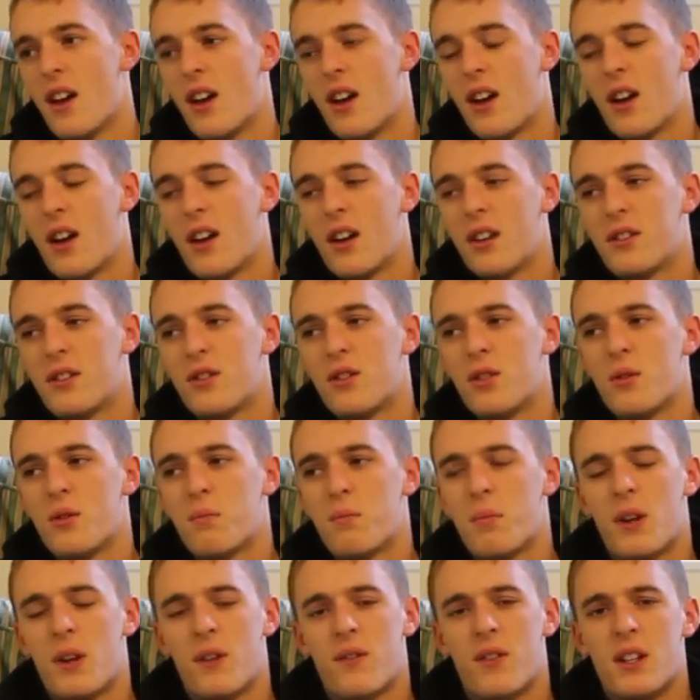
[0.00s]
uh, do
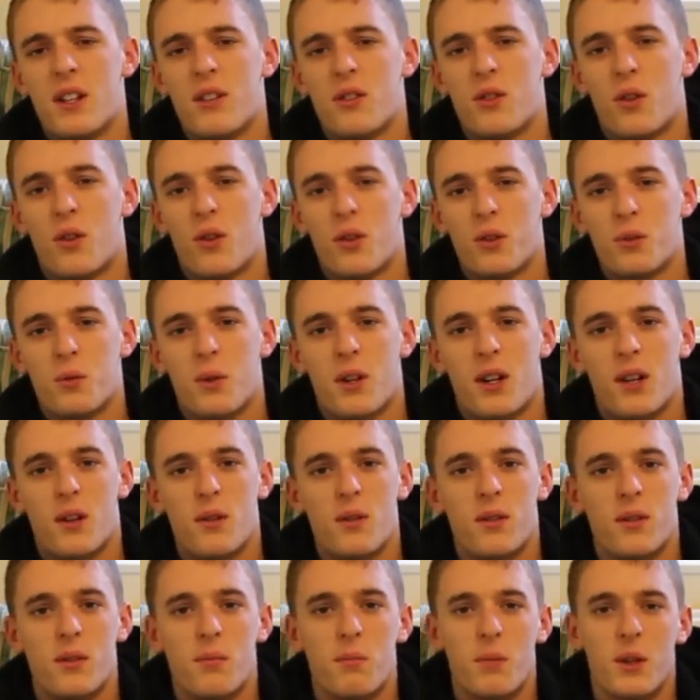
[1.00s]
a bit of indoor as
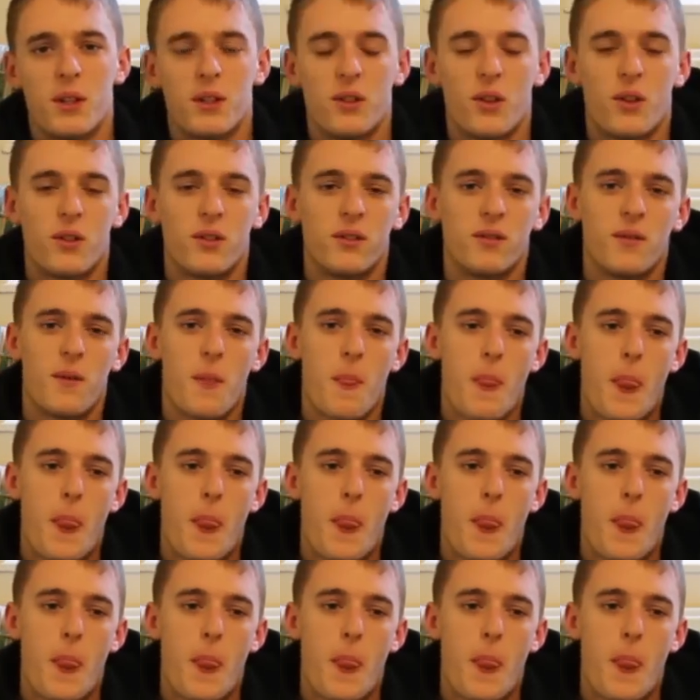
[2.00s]
well, but not